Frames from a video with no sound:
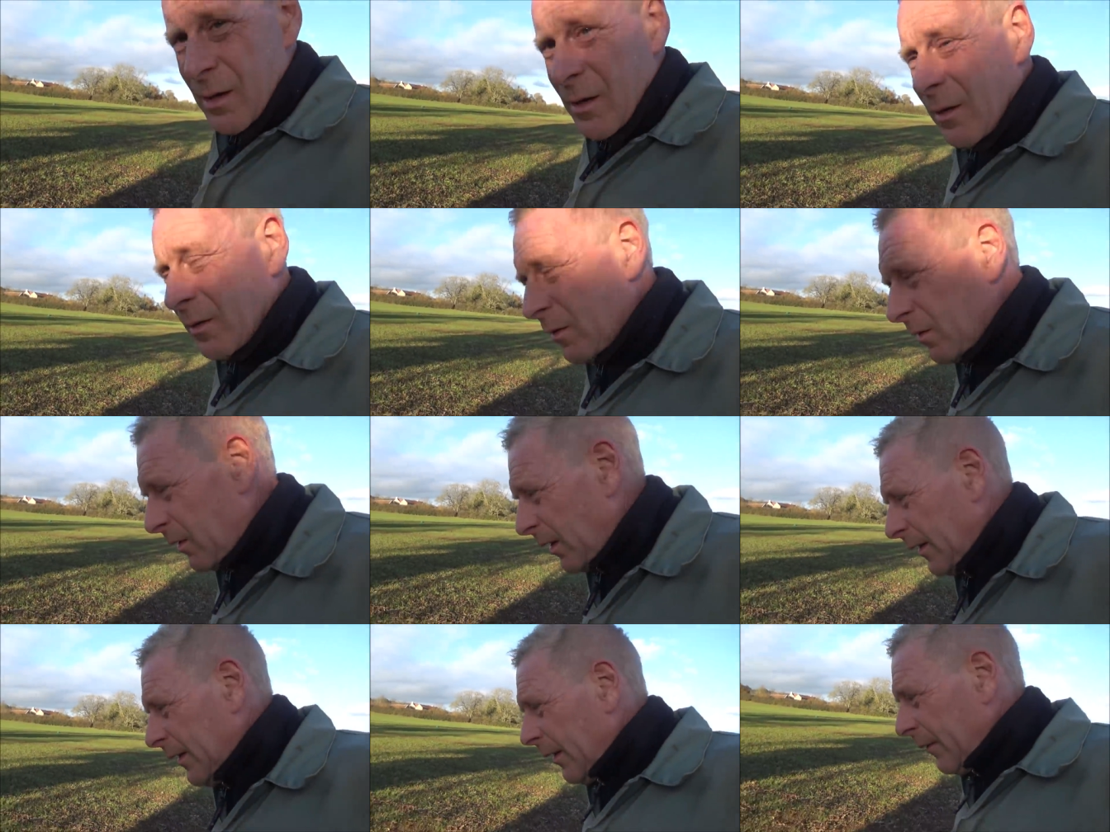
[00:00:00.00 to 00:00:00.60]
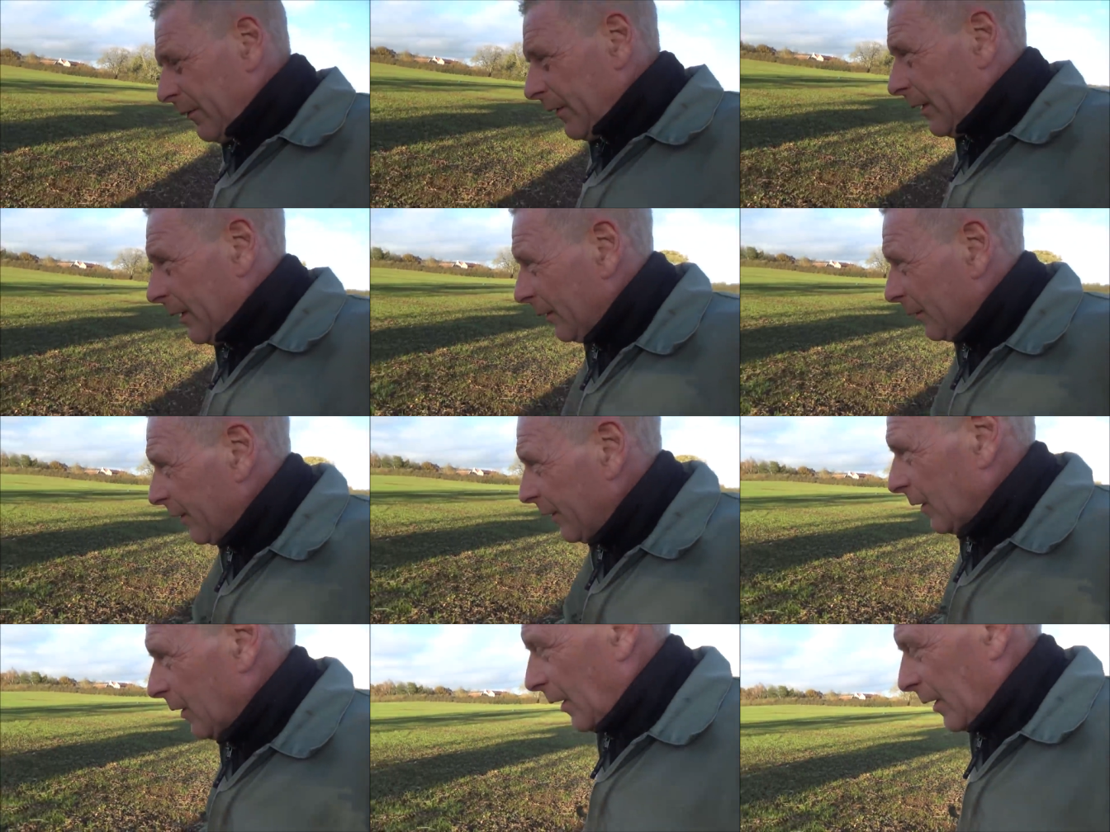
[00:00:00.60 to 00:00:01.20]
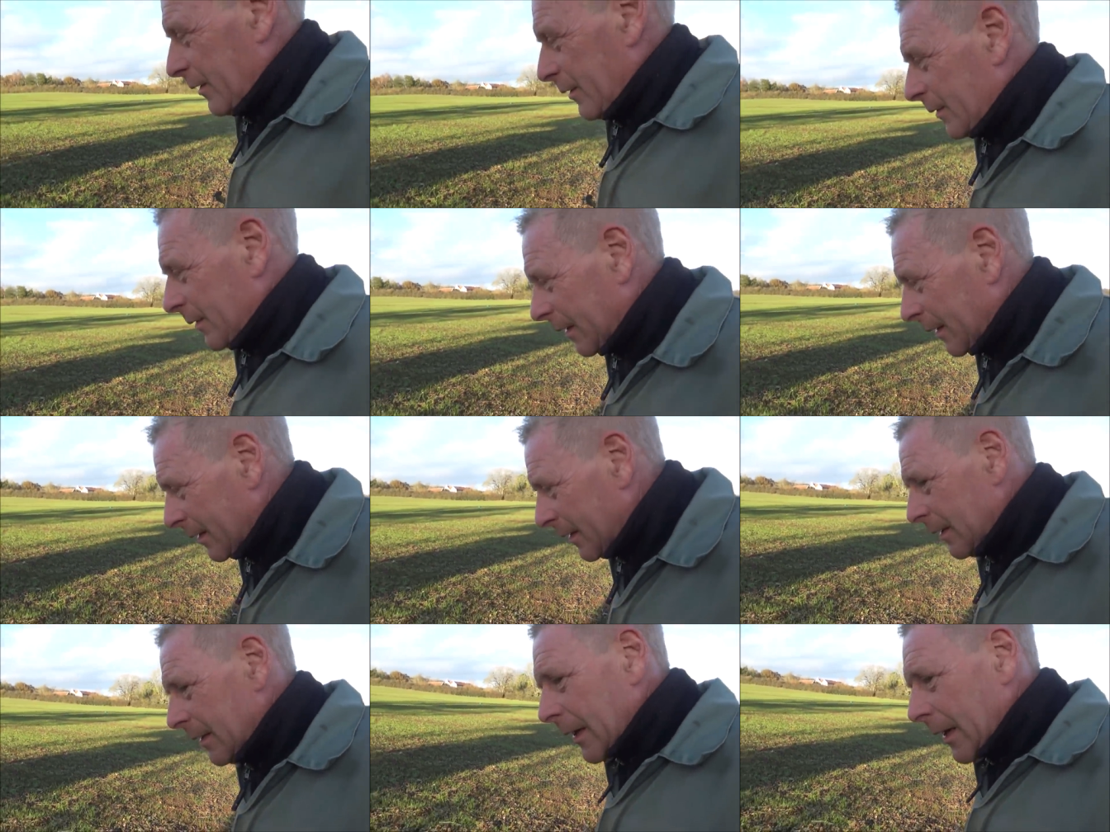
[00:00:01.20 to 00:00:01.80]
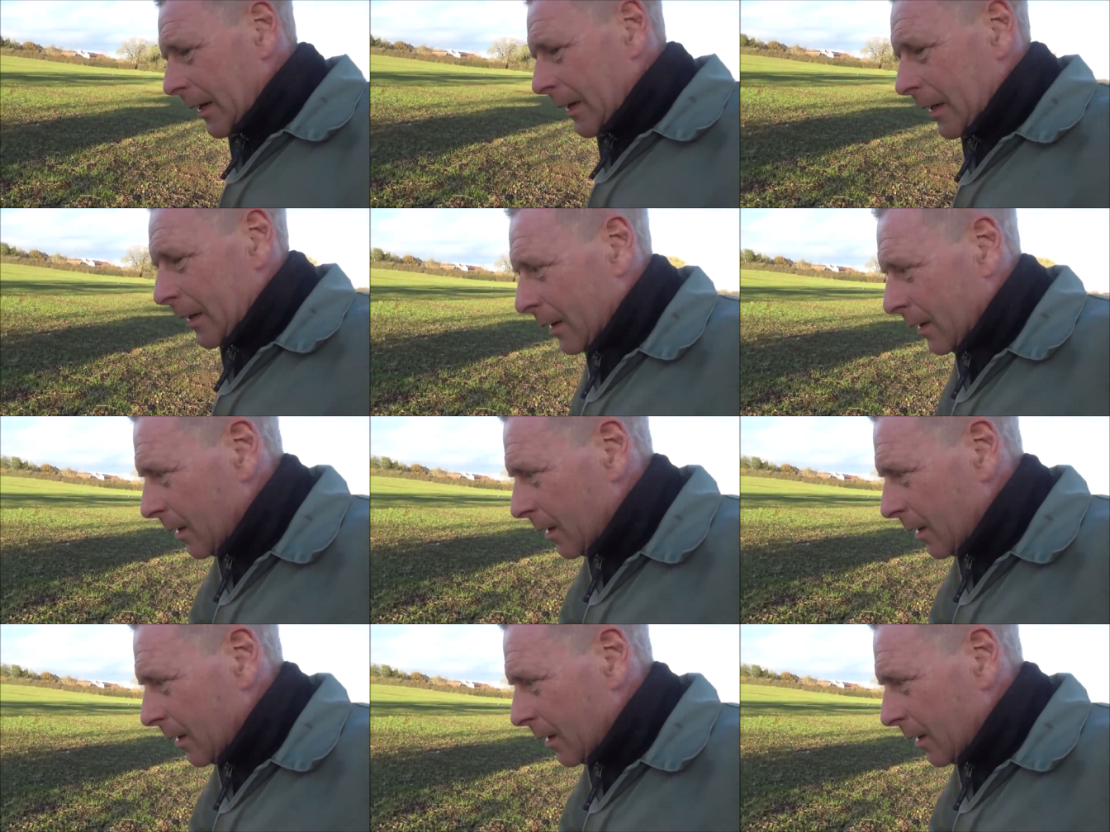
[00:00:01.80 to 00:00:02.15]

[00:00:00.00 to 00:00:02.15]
Oh, I don't really feel like doing this today.